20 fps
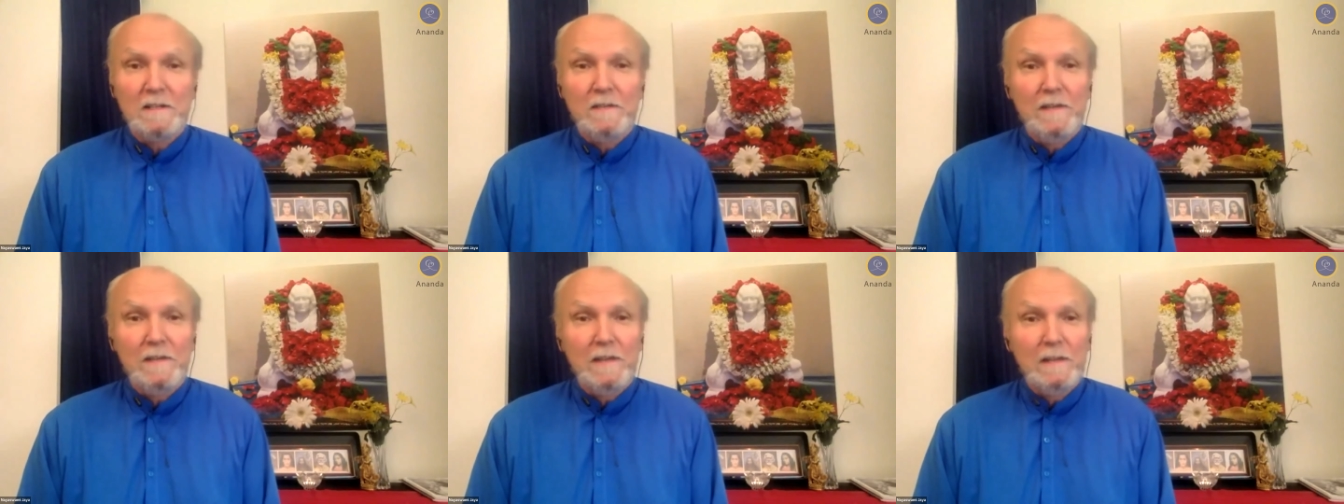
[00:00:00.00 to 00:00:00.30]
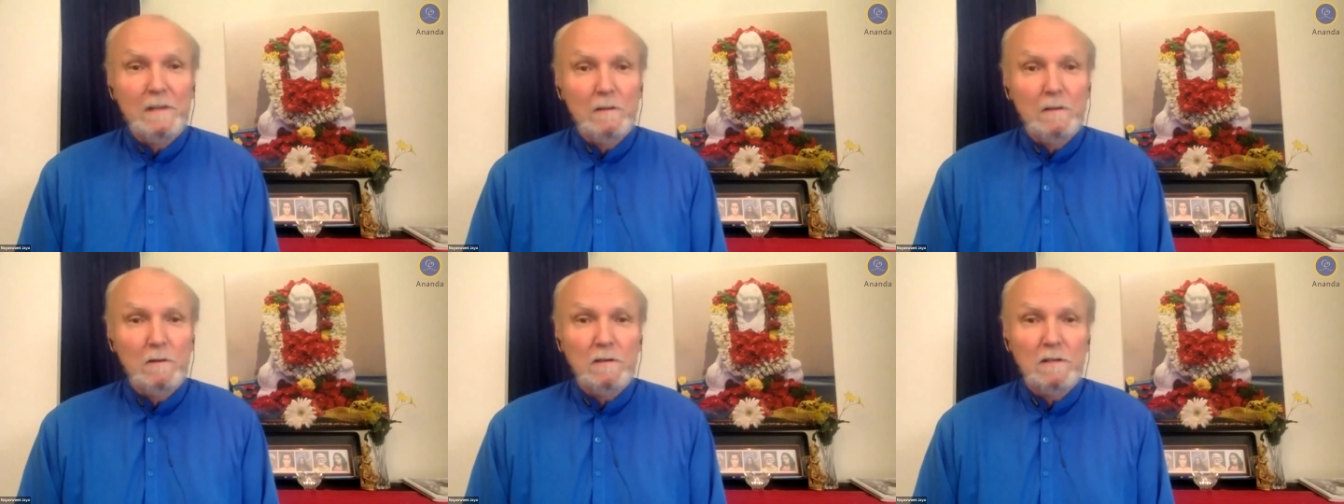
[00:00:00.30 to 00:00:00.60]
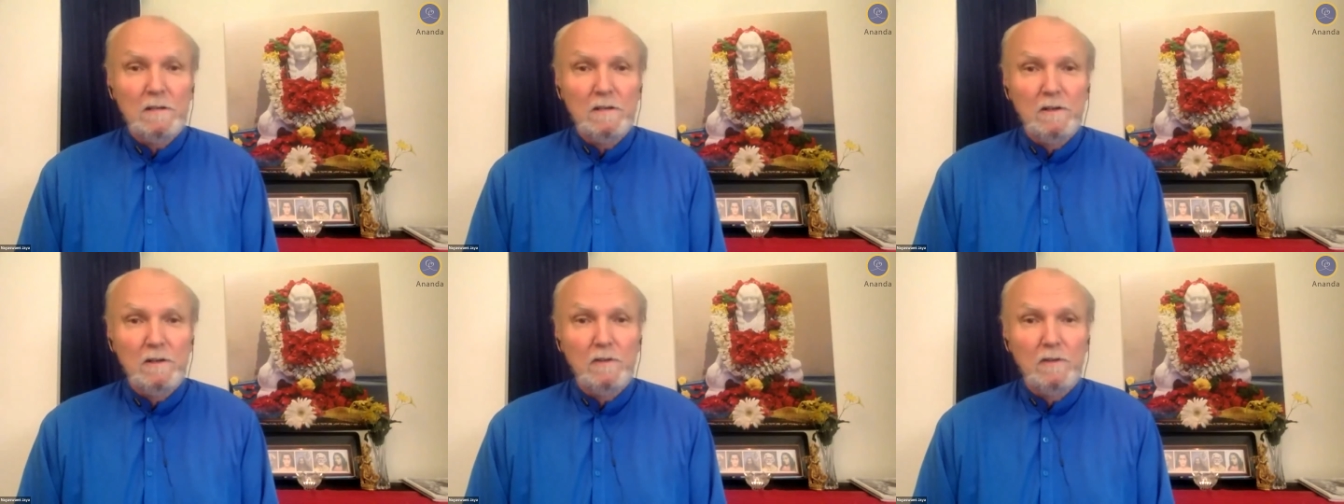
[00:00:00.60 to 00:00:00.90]
And they look,
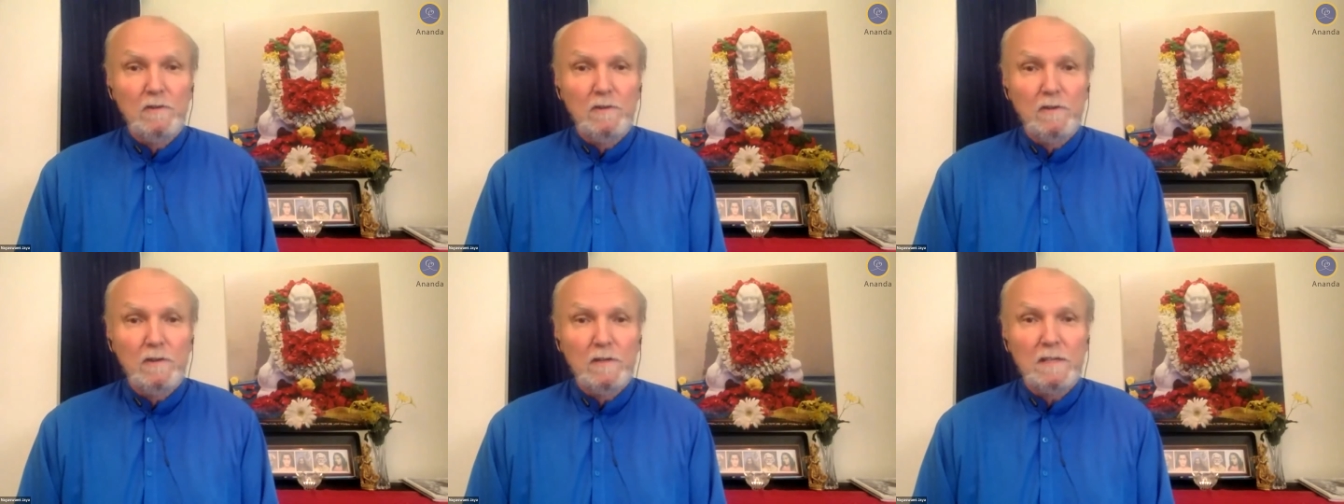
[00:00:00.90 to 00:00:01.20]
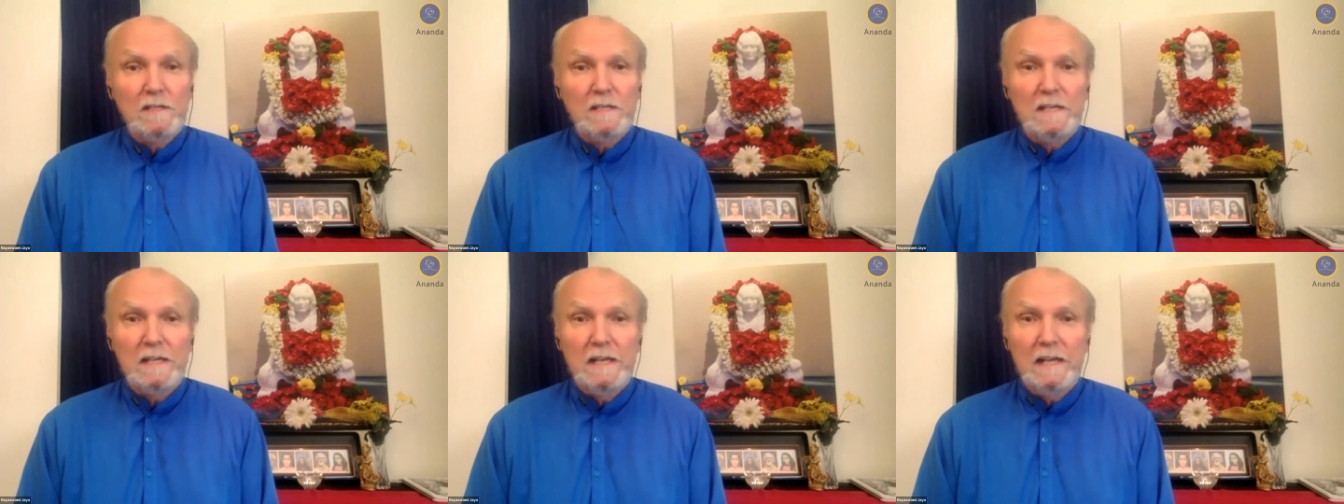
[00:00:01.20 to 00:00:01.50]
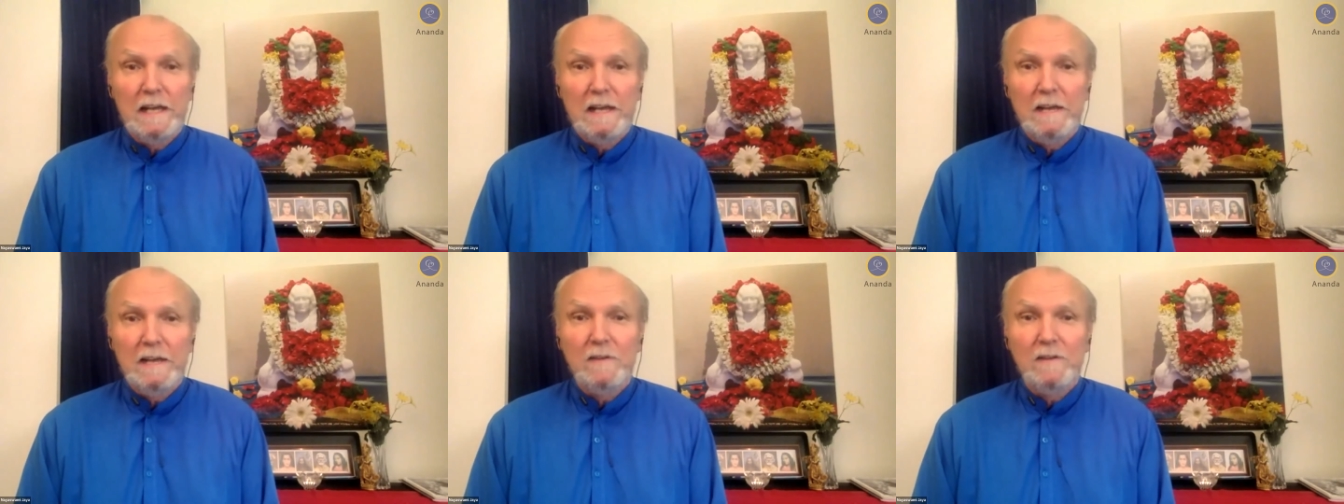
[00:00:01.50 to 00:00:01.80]
you can
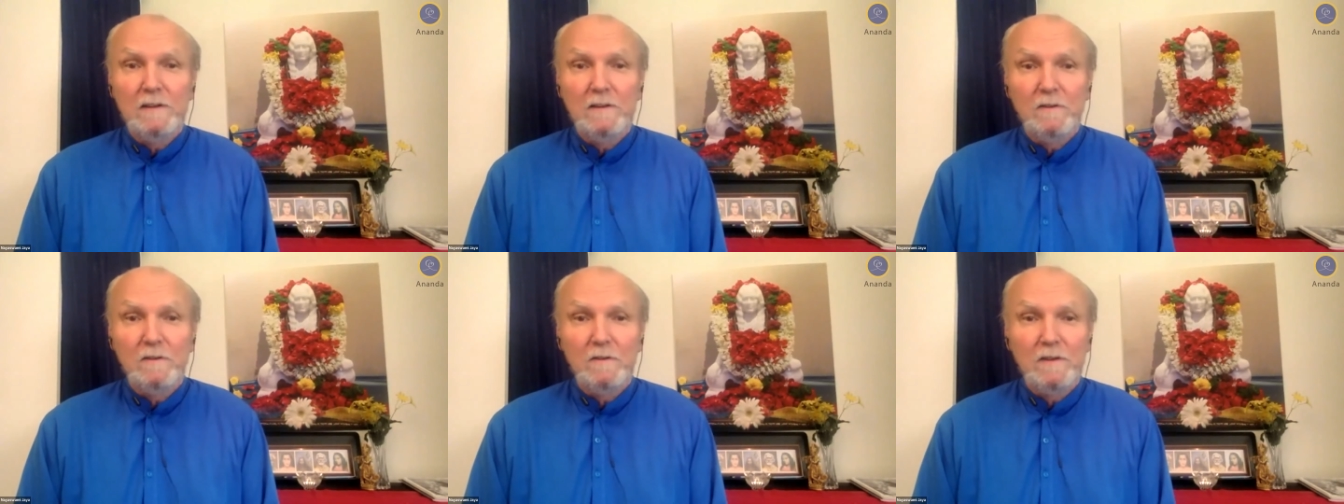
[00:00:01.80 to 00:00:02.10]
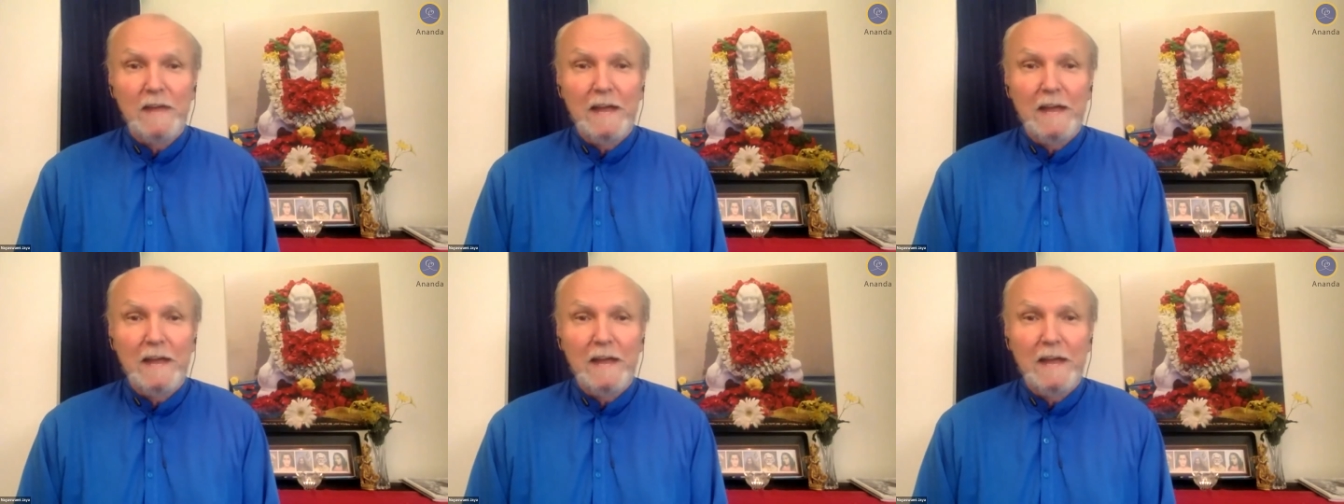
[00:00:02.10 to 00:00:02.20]
see the